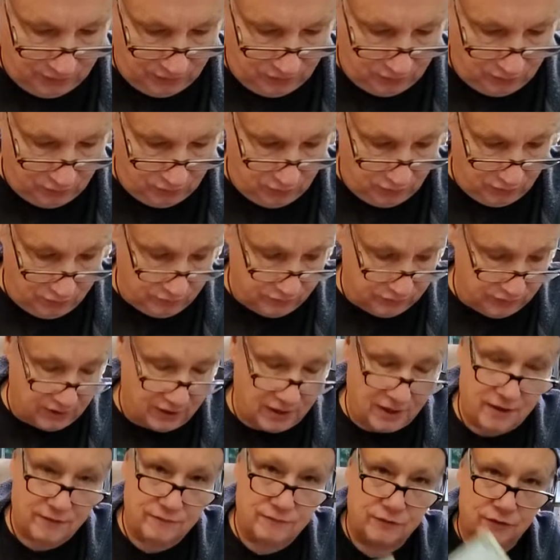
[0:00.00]
Whatever you
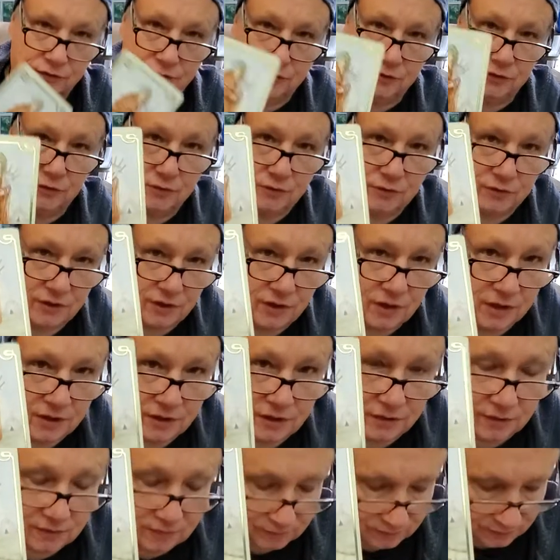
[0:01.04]
have to do to kind
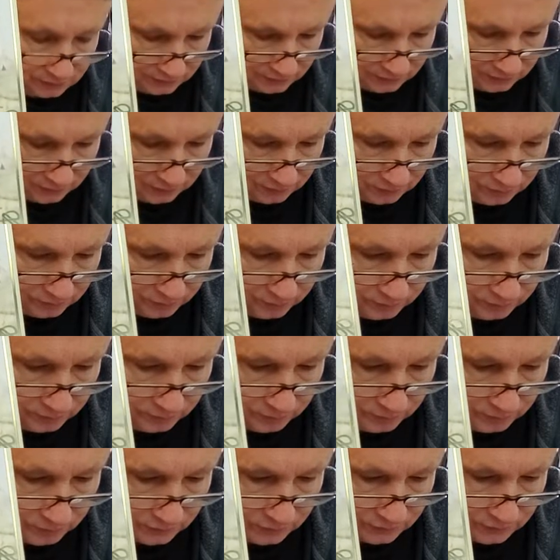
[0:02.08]
of, you know,
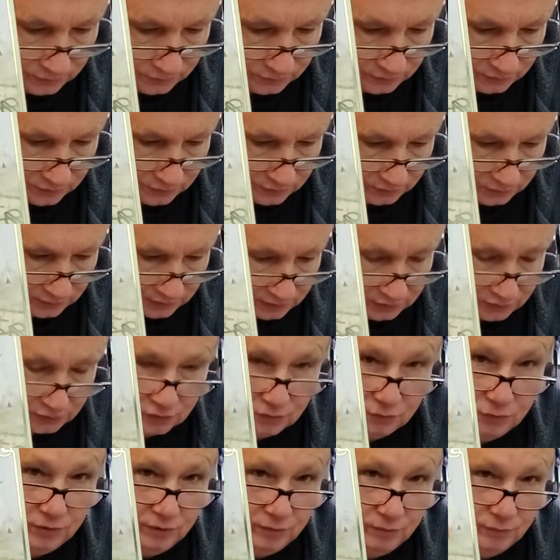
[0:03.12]
get a
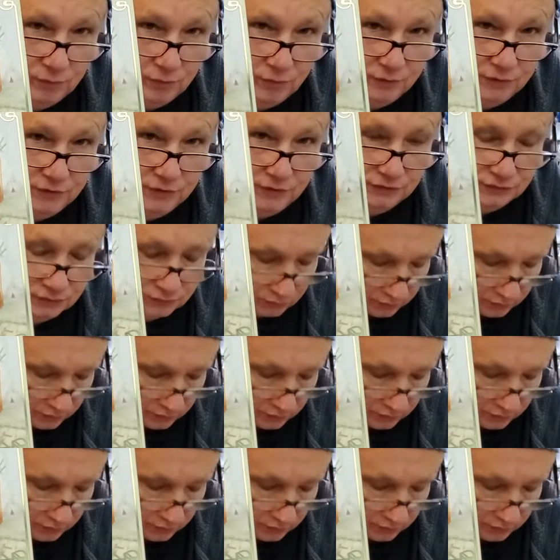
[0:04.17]
grip on this